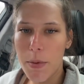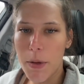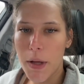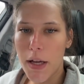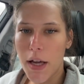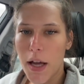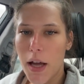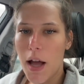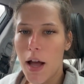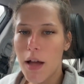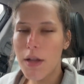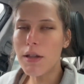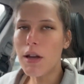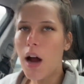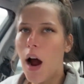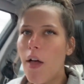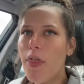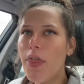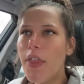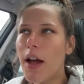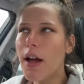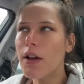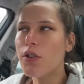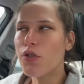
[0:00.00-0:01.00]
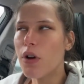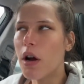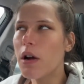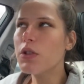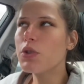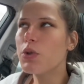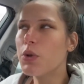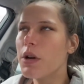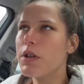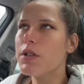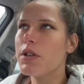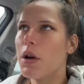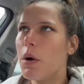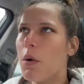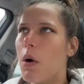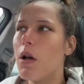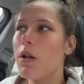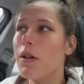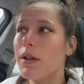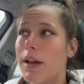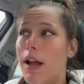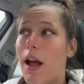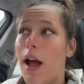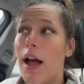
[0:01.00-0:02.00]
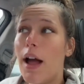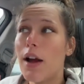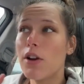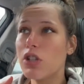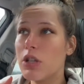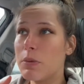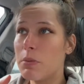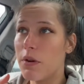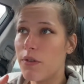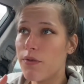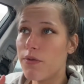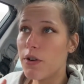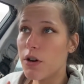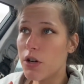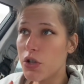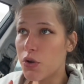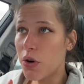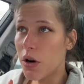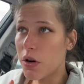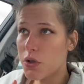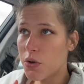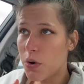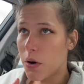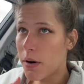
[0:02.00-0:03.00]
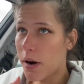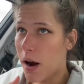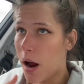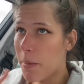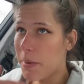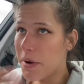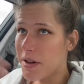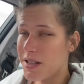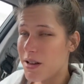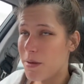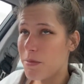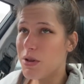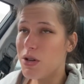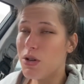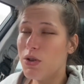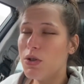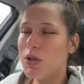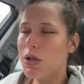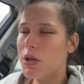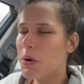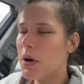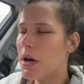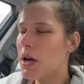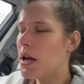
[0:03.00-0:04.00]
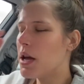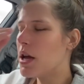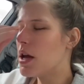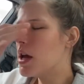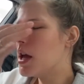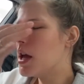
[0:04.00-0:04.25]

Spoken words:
Like not that drugstore isn't quality. I actually prefer drugstore now because I'm used to it.